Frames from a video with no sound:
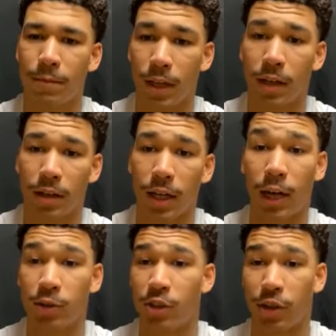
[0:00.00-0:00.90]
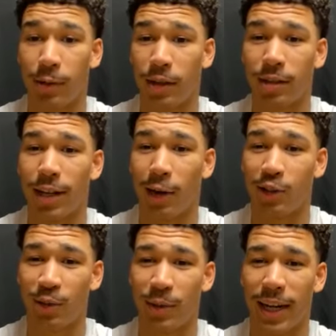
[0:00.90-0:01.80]
Yeah, I was screaming. I
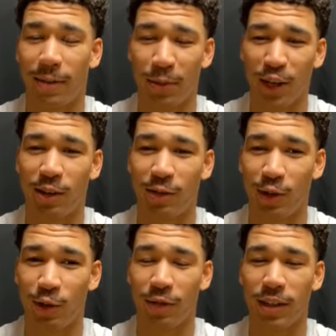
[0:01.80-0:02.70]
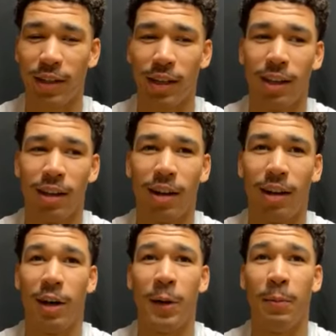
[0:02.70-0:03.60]
had a pretty good view of it.
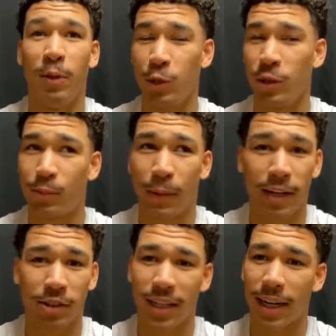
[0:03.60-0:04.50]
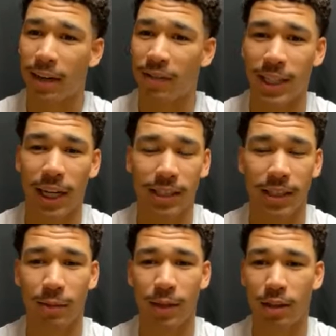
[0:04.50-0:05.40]
Lucas Patrick, I give a shout out to
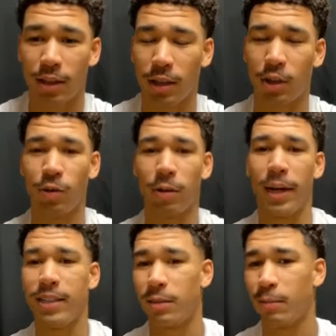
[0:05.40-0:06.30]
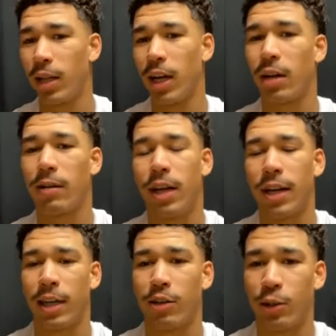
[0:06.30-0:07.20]
him. He threw an amazing block,
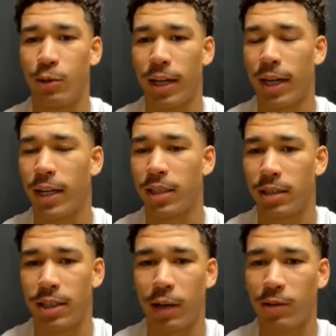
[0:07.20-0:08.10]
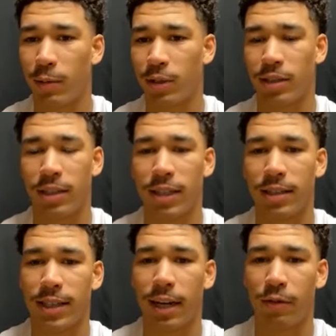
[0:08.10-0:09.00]
knocked out two guys. Josiah was able to sneak
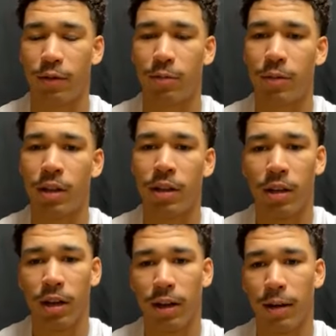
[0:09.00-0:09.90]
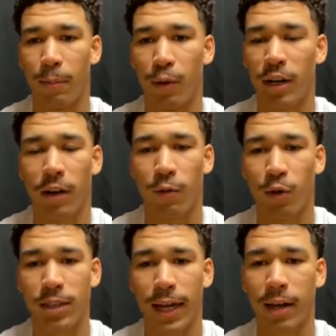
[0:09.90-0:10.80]
inside of him, break off
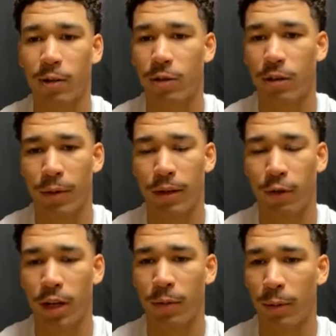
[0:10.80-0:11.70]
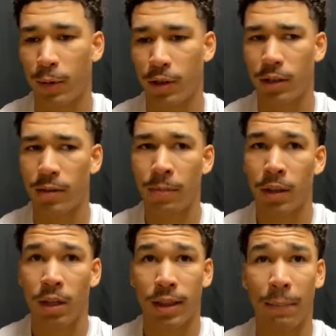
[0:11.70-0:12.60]
one tackle, and for him to be able to,
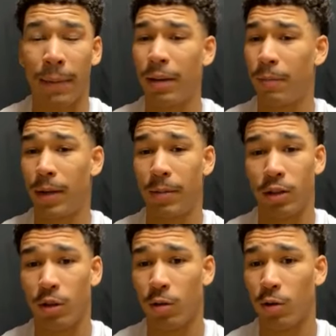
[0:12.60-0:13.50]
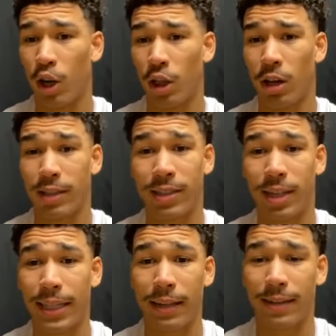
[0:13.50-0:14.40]
that might have been, you know, our longest
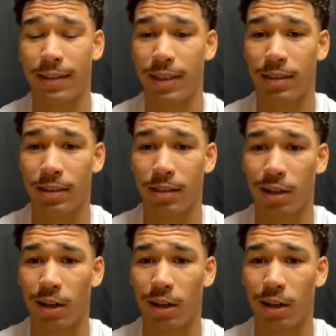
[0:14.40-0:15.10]
touchdown of the season.